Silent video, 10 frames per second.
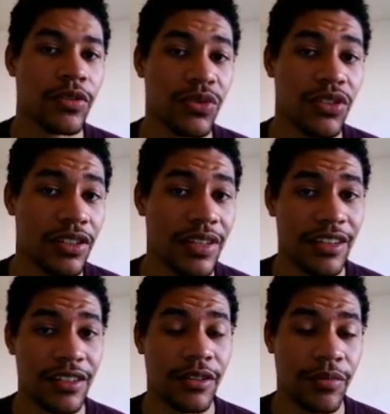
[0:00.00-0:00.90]
It was just
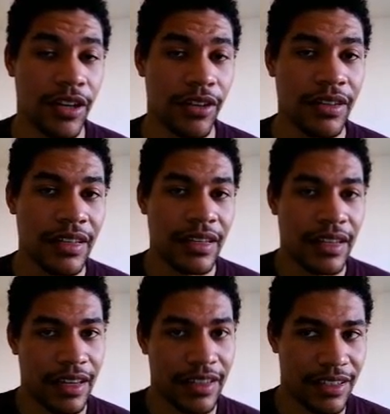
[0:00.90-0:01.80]
HTML
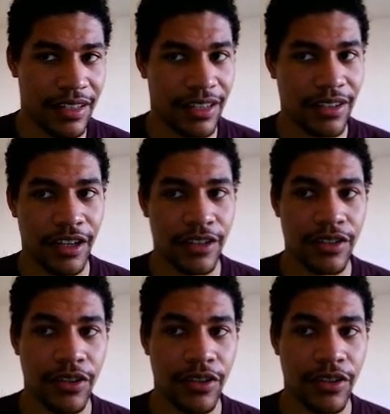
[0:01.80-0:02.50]
and CSS.